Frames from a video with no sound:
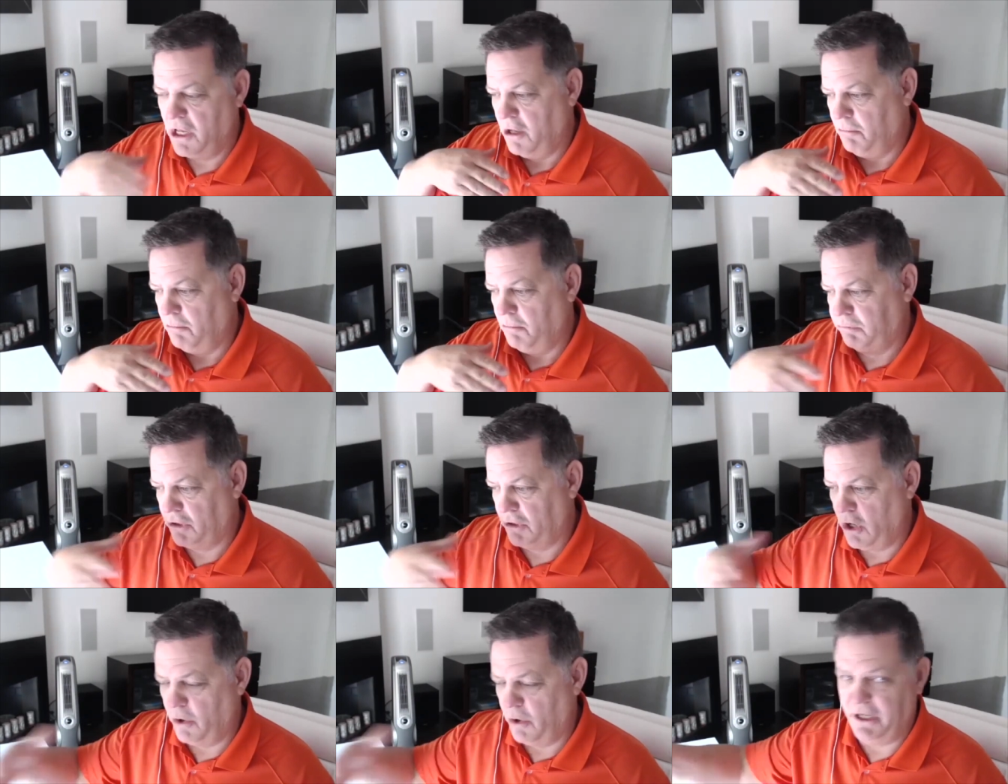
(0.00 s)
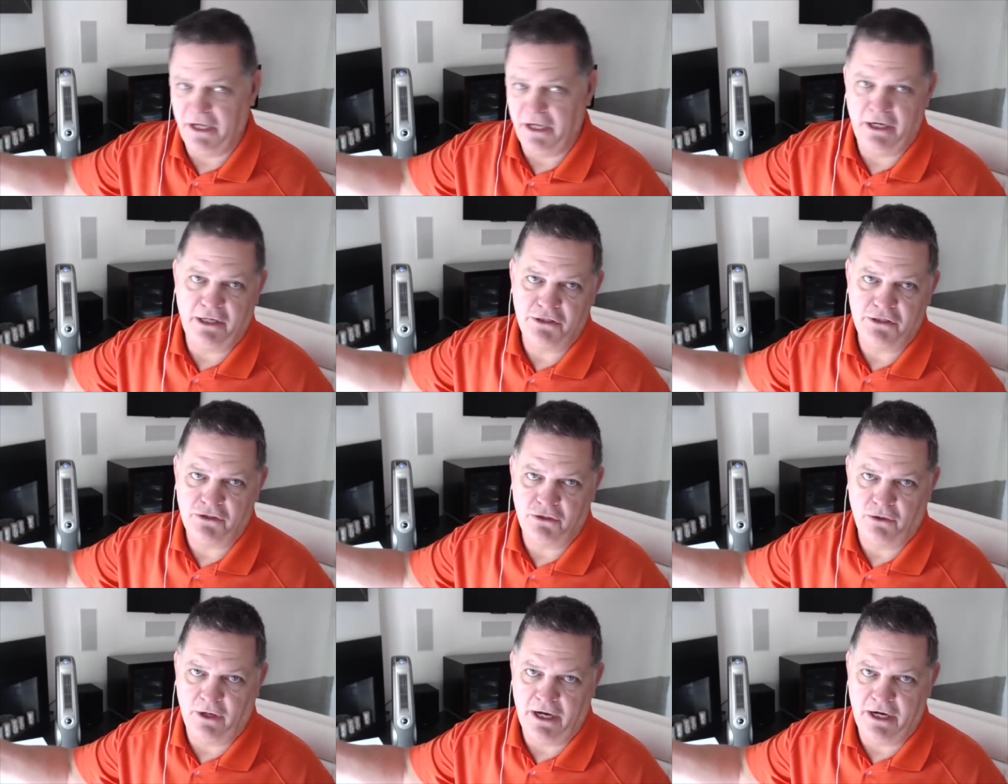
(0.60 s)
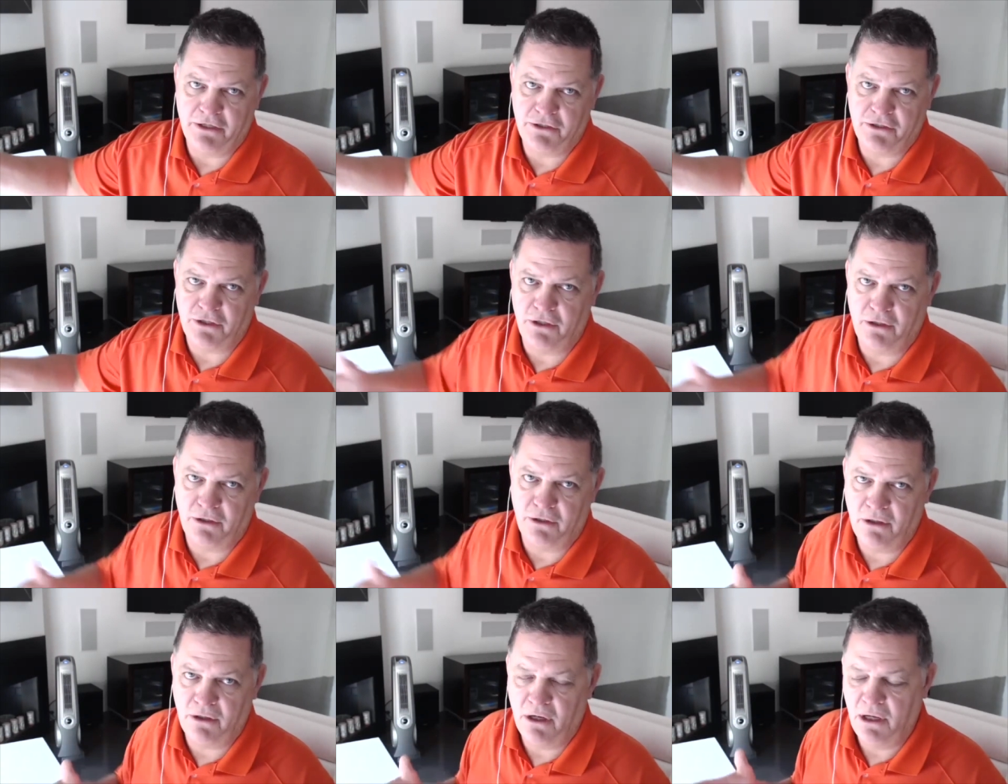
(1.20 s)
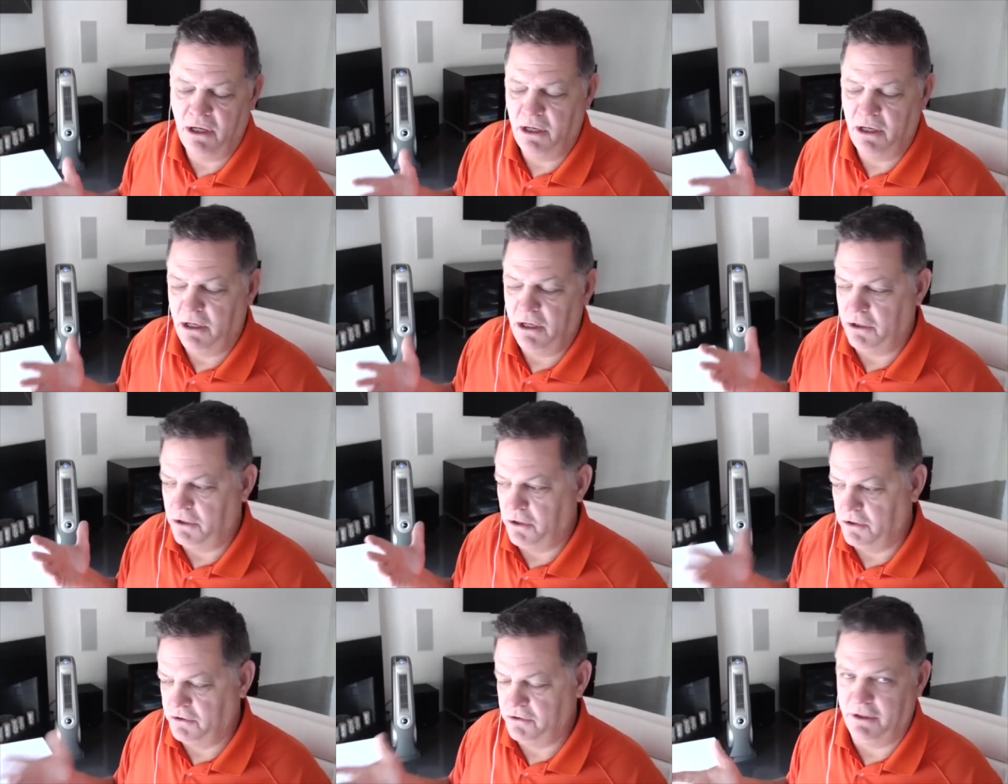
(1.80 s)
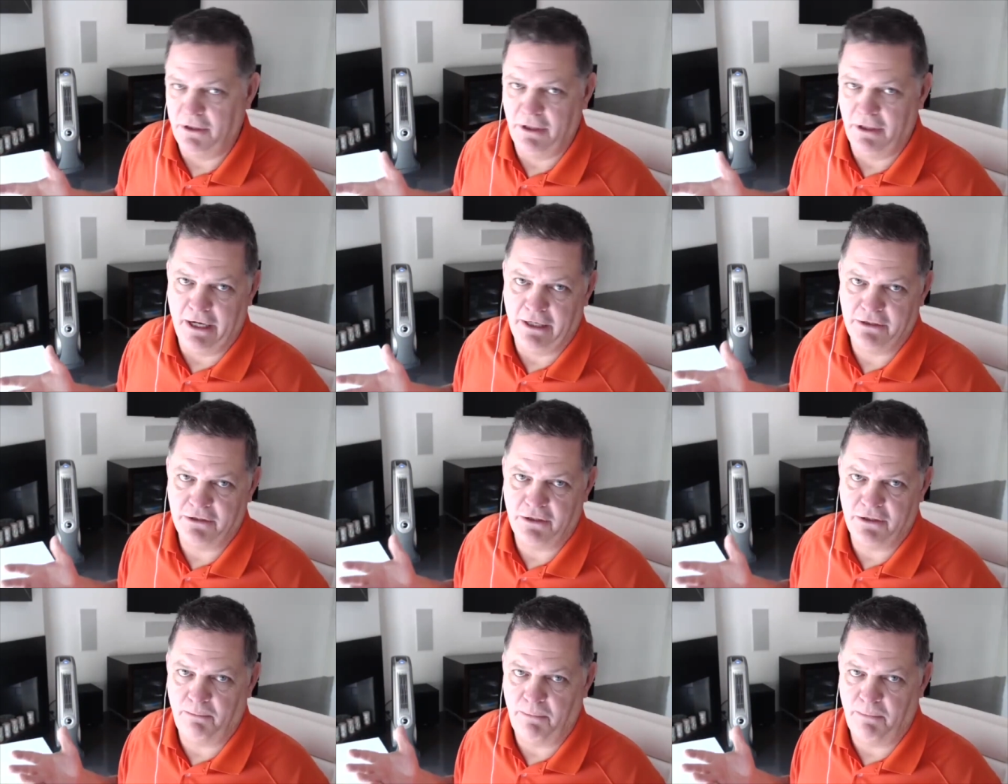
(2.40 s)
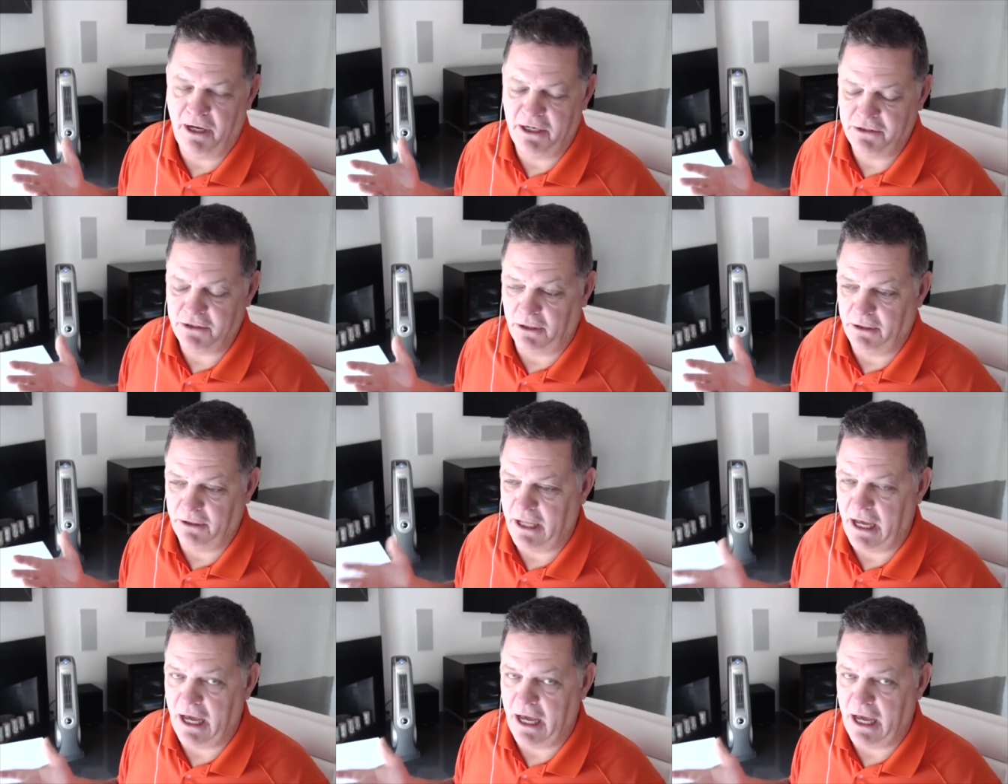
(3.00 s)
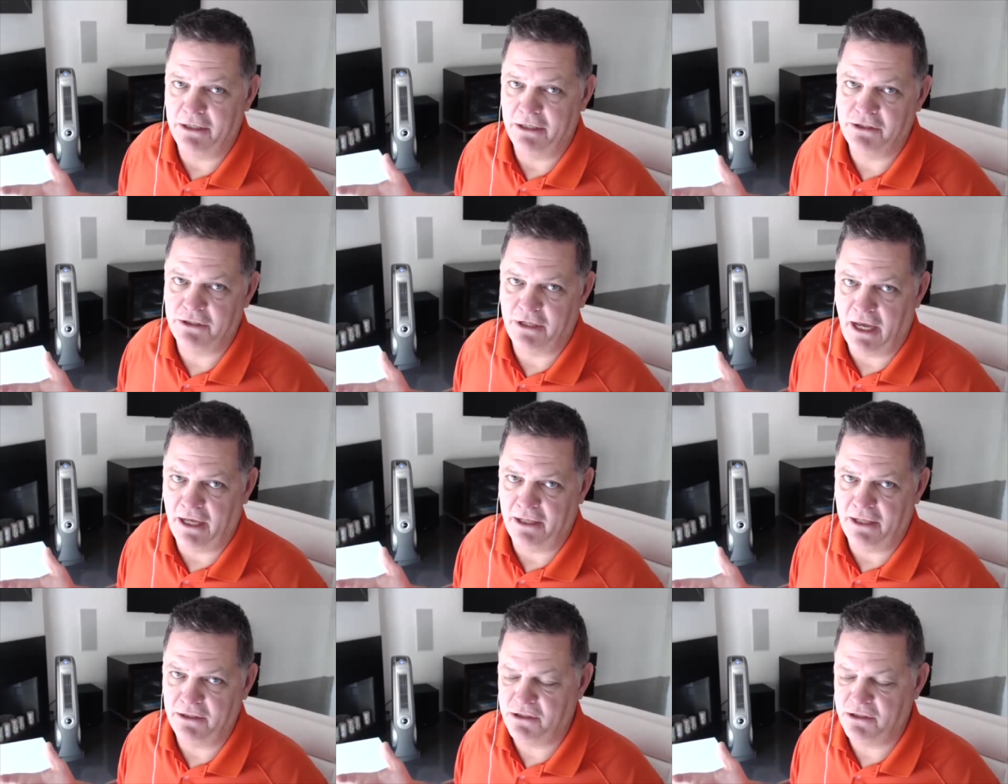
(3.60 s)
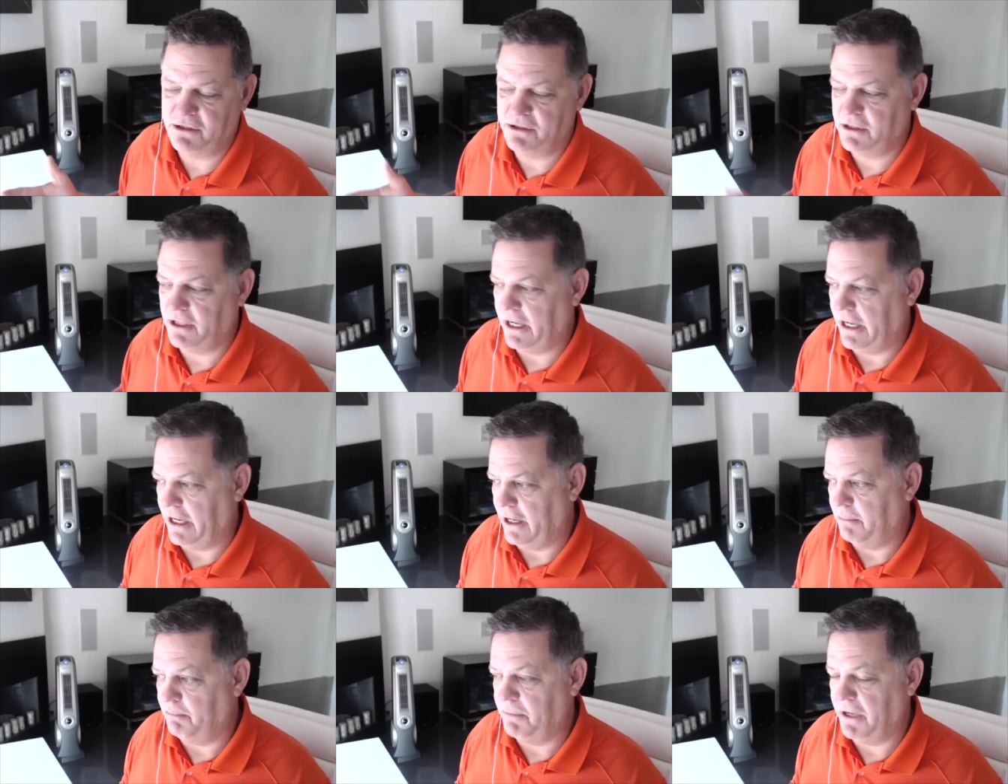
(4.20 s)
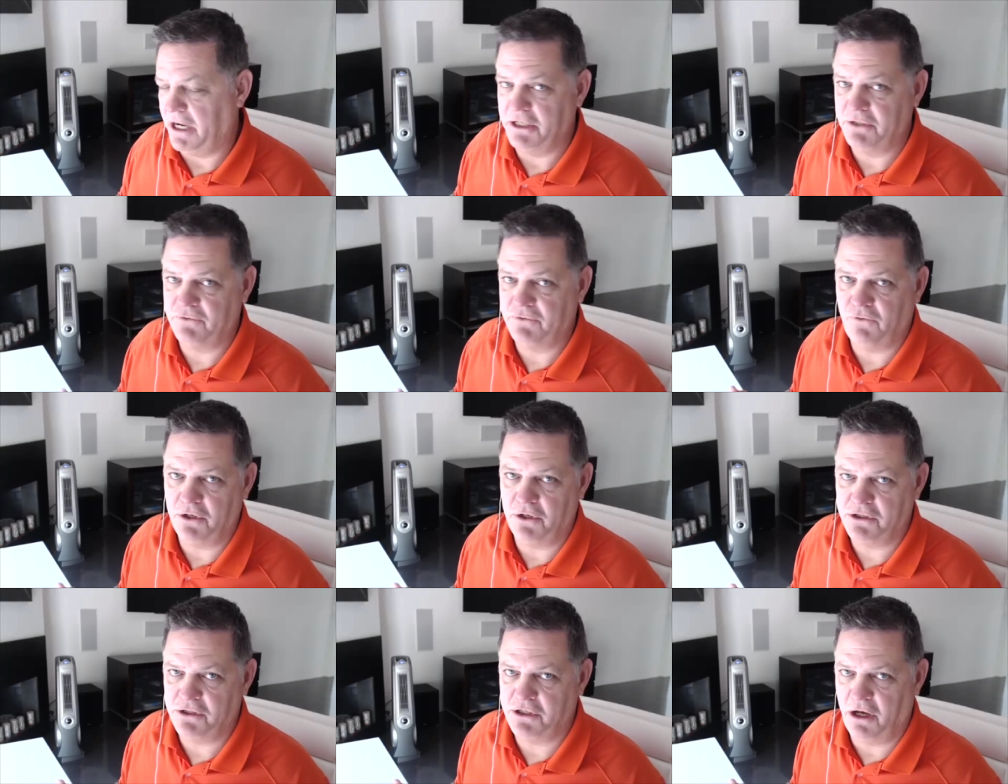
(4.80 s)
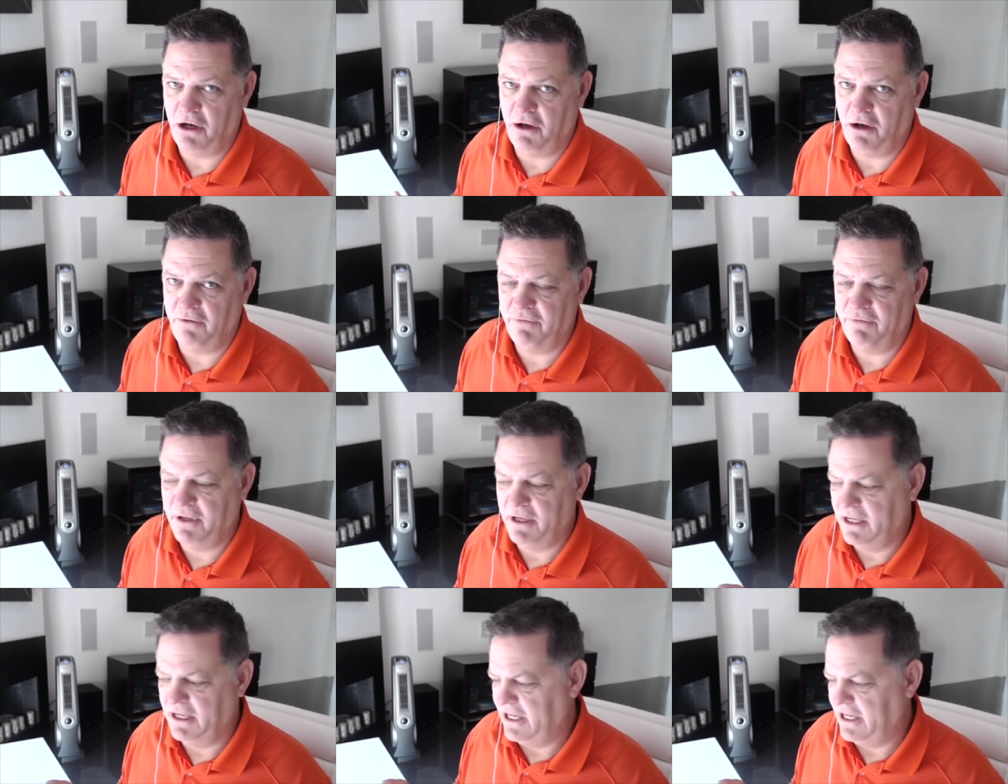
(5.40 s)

blown in insulation usually likes, makes a lot of sense and pays for itself.